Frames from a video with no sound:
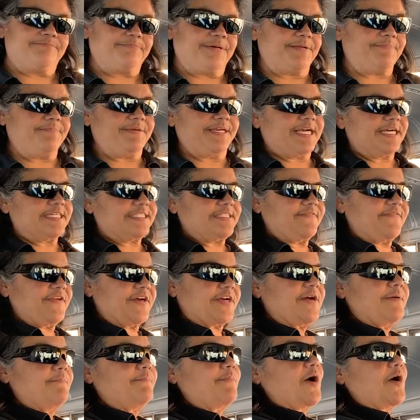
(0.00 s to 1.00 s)
but because of the
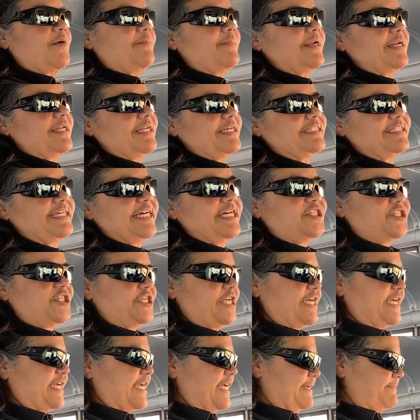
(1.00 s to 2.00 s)
compartmentalization,
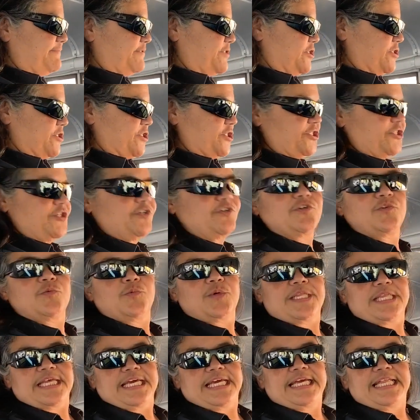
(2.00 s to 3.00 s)
it keeps your student
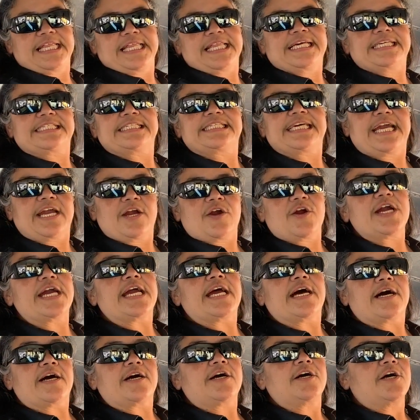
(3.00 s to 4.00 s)
within this
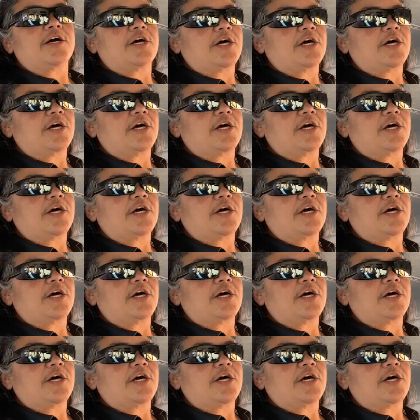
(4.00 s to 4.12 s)
area